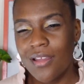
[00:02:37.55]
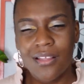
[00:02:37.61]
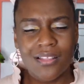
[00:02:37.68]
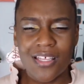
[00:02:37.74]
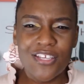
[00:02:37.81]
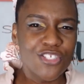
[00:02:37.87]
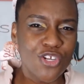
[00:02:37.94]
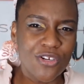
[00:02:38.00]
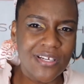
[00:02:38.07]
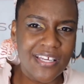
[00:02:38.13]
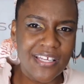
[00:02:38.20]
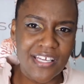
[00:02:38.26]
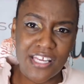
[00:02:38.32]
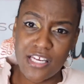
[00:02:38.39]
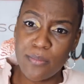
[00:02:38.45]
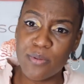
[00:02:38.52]
These aren't in
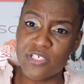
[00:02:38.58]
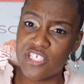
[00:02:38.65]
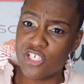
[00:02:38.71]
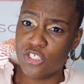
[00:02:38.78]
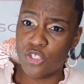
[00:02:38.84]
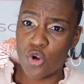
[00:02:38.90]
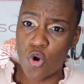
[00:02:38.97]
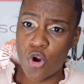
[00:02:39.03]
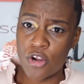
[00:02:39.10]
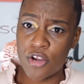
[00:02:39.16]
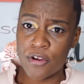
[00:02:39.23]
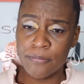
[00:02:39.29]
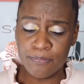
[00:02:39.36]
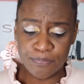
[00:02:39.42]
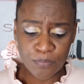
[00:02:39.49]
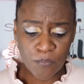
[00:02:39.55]
any particular order,